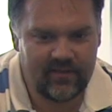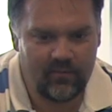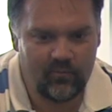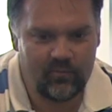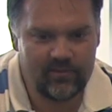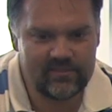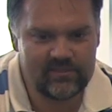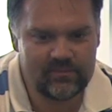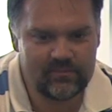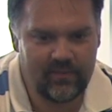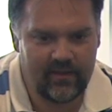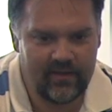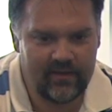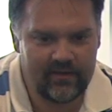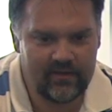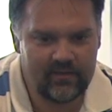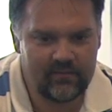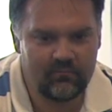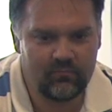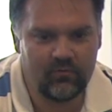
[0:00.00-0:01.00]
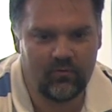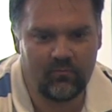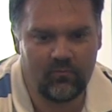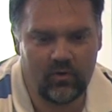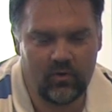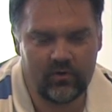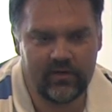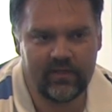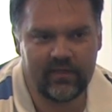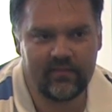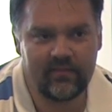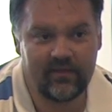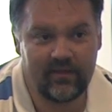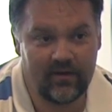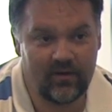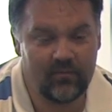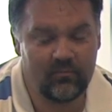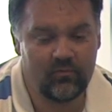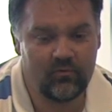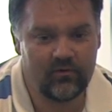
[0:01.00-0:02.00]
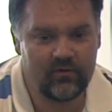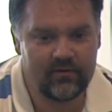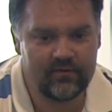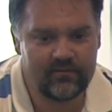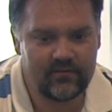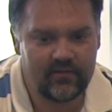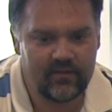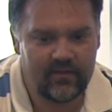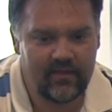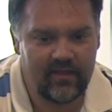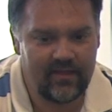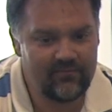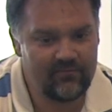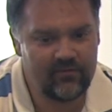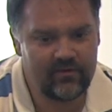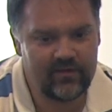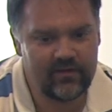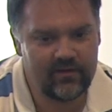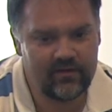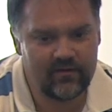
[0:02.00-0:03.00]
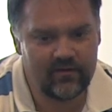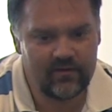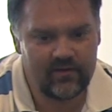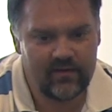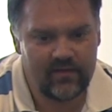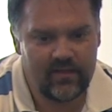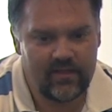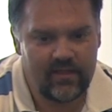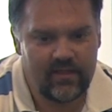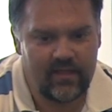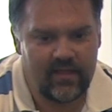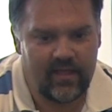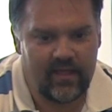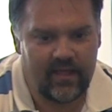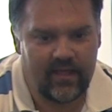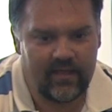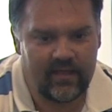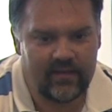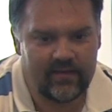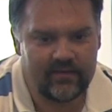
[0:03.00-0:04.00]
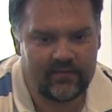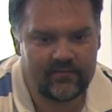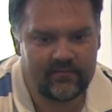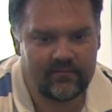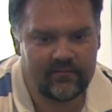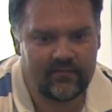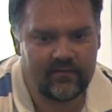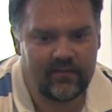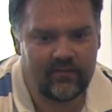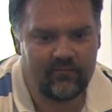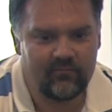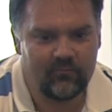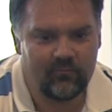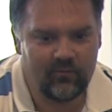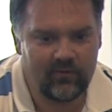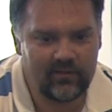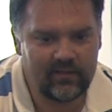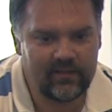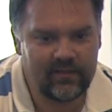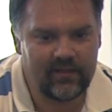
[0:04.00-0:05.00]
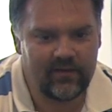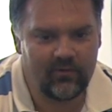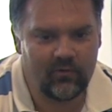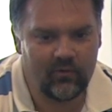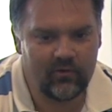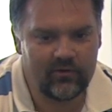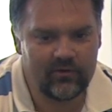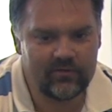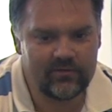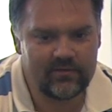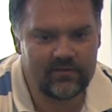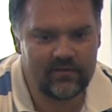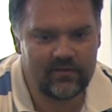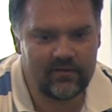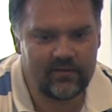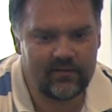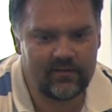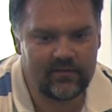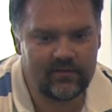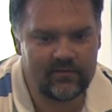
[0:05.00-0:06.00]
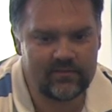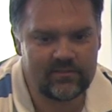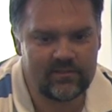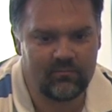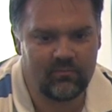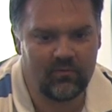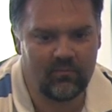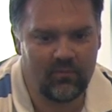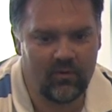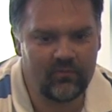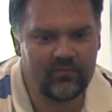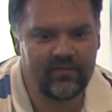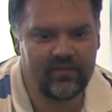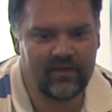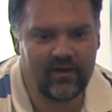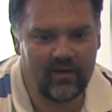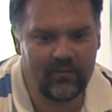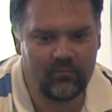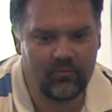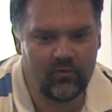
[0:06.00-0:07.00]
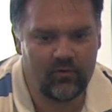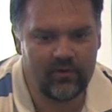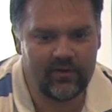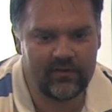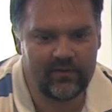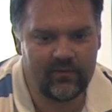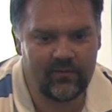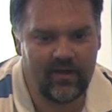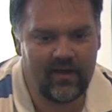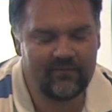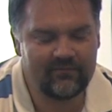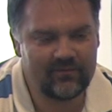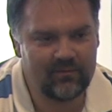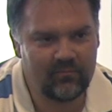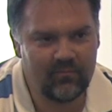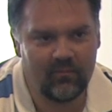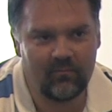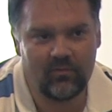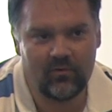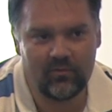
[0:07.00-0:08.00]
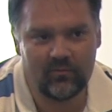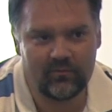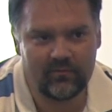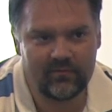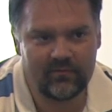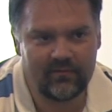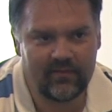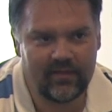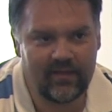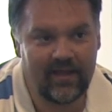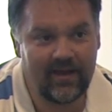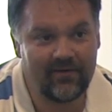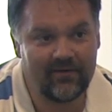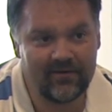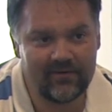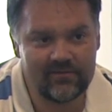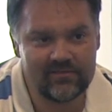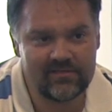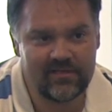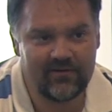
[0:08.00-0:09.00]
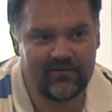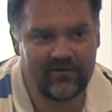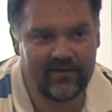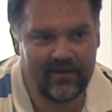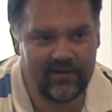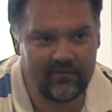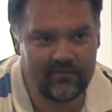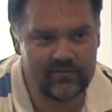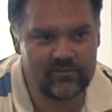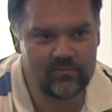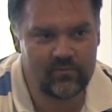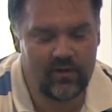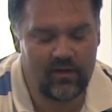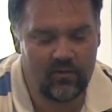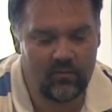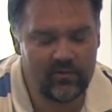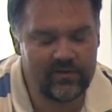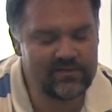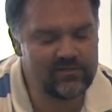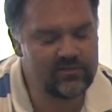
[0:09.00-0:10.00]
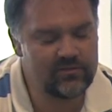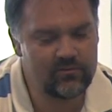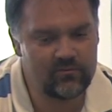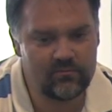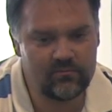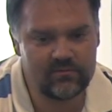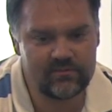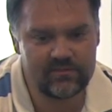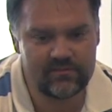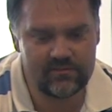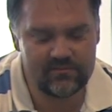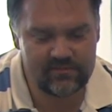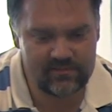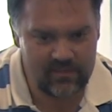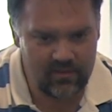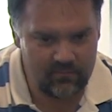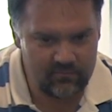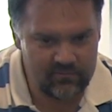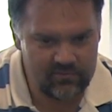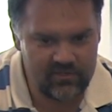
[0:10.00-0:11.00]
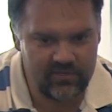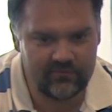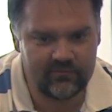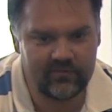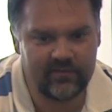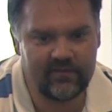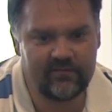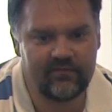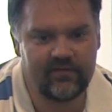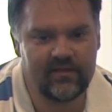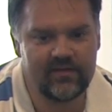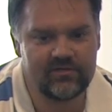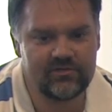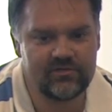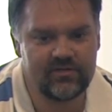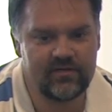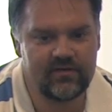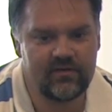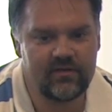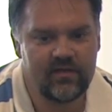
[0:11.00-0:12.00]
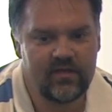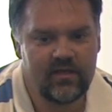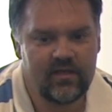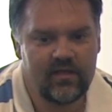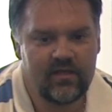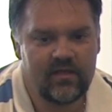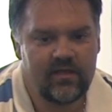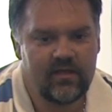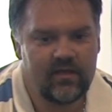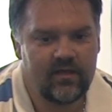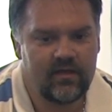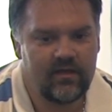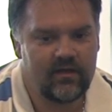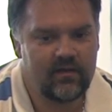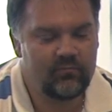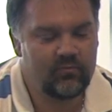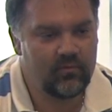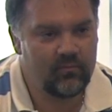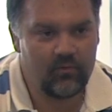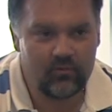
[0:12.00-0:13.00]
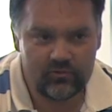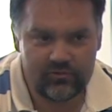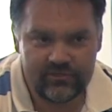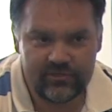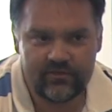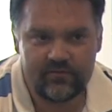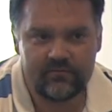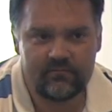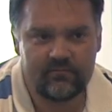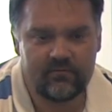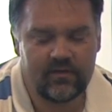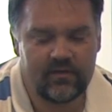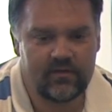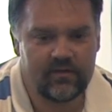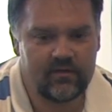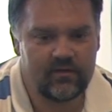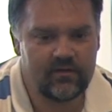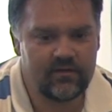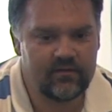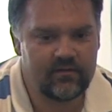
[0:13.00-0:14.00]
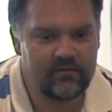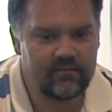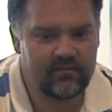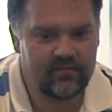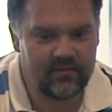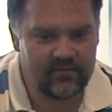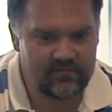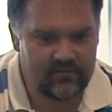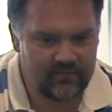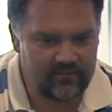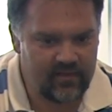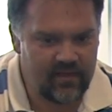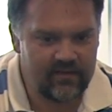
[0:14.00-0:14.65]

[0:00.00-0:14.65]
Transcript: that we spend promoting the airport every year, and really, in order to promote the airport, you have to promote the carriers that are here as well. We do do some general aviation uh, promotion. Uh, uh, things like